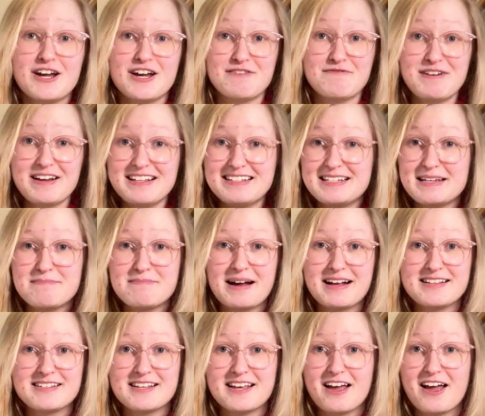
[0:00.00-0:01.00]
Really didn't
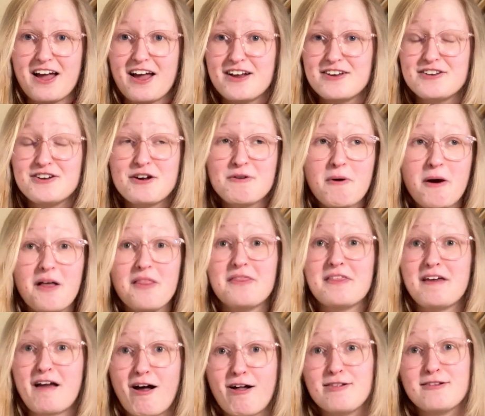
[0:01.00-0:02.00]
matter, and you know what,
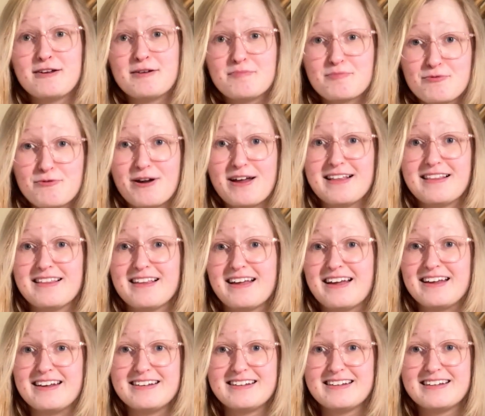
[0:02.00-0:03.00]
they all look brill
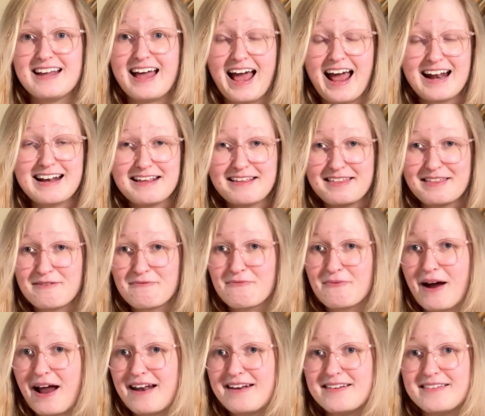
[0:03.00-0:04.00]
and anything
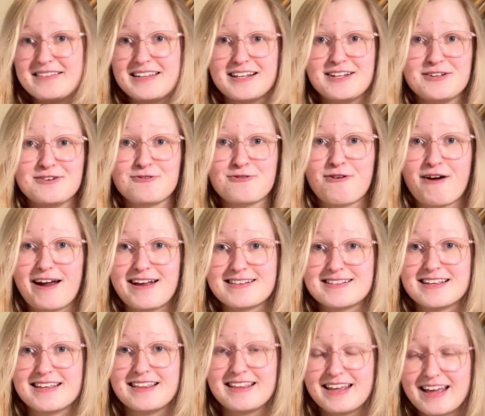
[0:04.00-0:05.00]
went, and they look
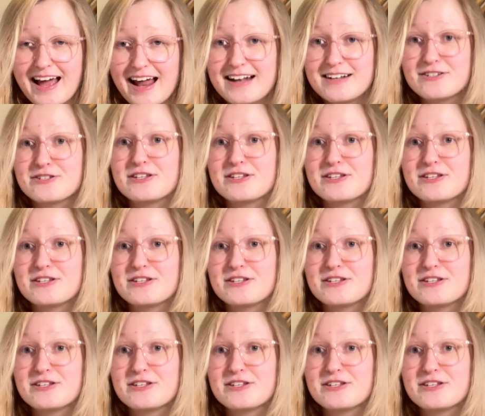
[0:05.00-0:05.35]
great at the end.